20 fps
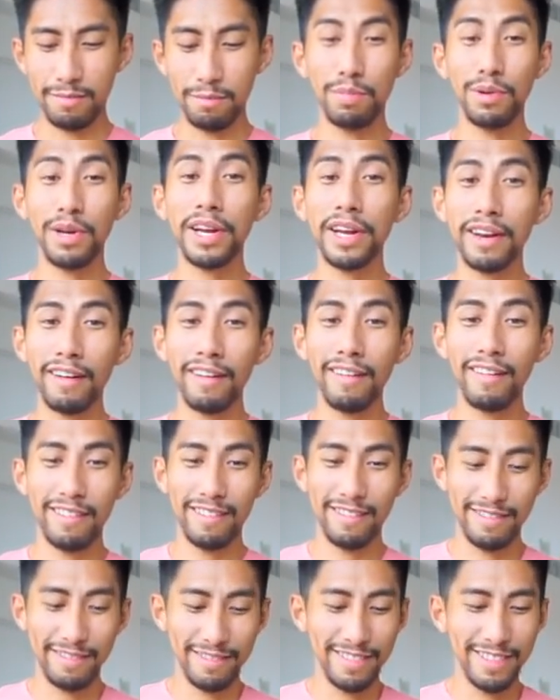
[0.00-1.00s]
Bring it on.
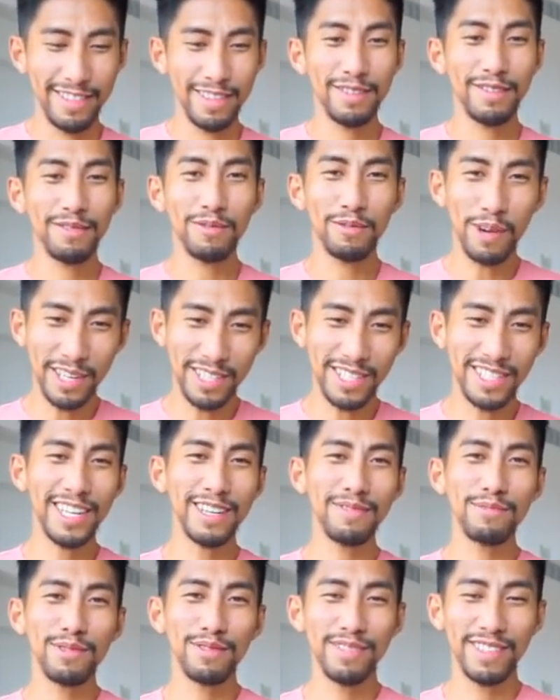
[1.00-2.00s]
Watch
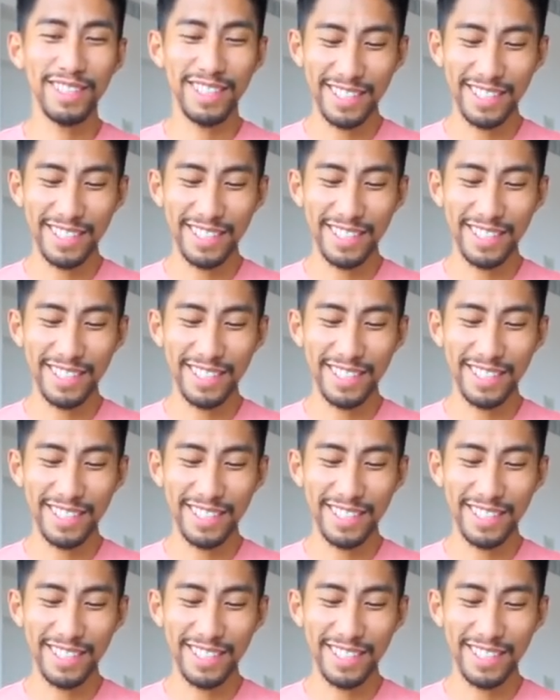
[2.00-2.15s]
that movie.